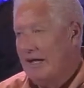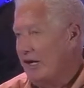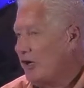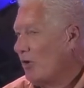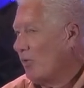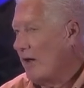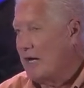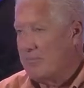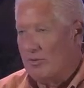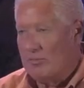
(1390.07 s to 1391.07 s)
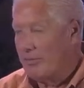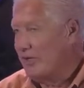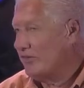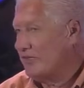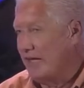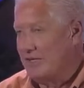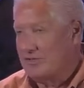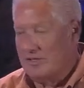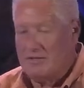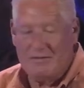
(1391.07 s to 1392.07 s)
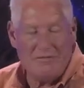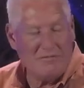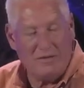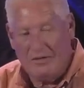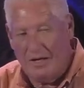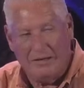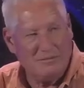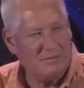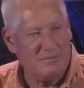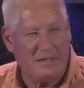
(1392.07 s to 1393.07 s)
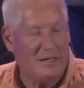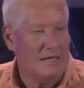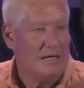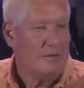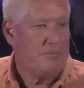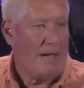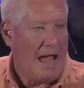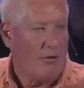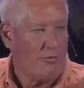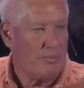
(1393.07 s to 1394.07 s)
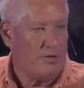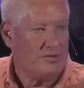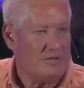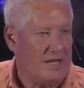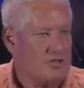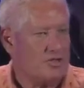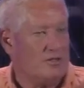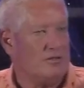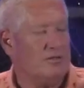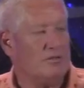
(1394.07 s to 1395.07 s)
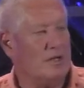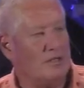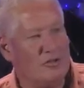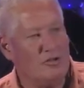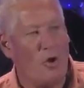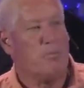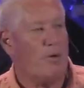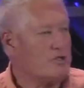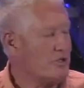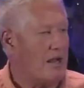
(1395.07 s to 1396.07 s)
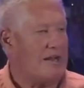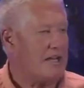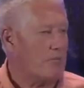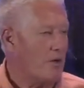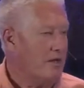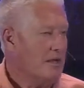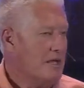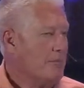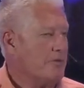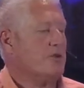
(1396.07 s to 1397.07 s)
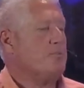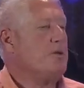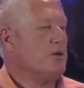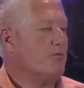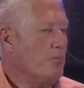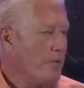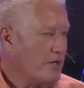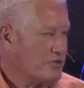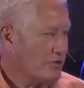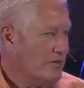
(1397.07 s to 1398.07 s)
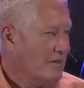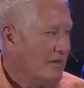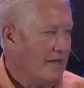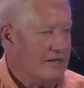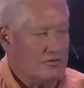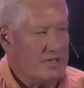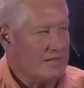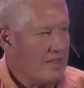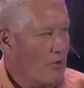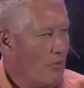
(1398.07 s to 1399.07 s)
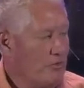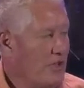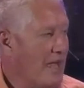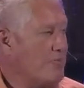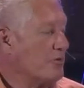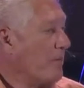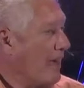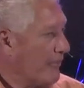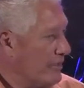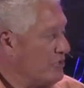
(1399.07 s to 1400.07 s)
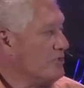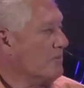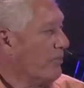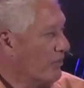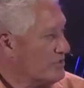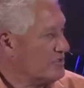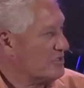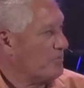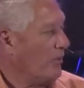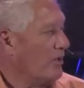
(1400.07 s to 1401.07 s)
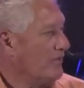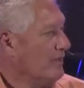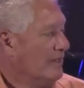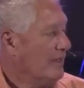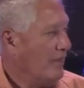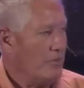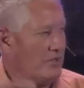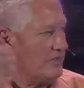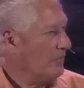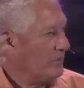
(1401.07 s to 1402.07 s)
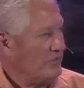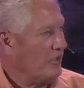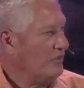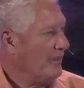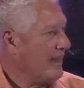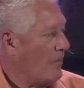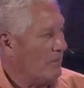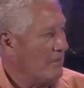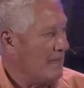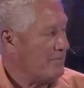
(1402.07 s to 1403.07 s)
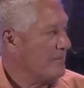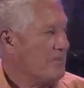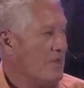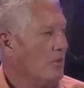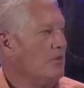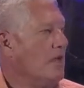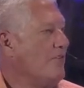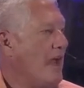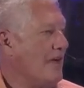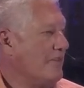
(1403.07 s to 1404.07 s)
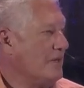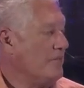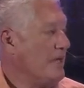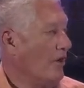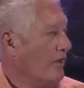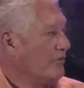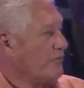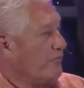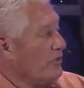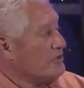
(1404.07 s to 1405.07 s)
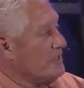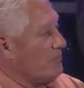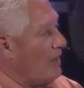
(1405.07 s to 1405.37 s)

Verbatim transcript: An incredible presentation. Uh, I mean, Powerful presentation, uh, no pressure on anyone, but this beautiful picture. And he'll take that whole time. There's pottery that you can purchase as part of uh, when, it, when he's all done out in the lobby. Love having him here. That's the first thing.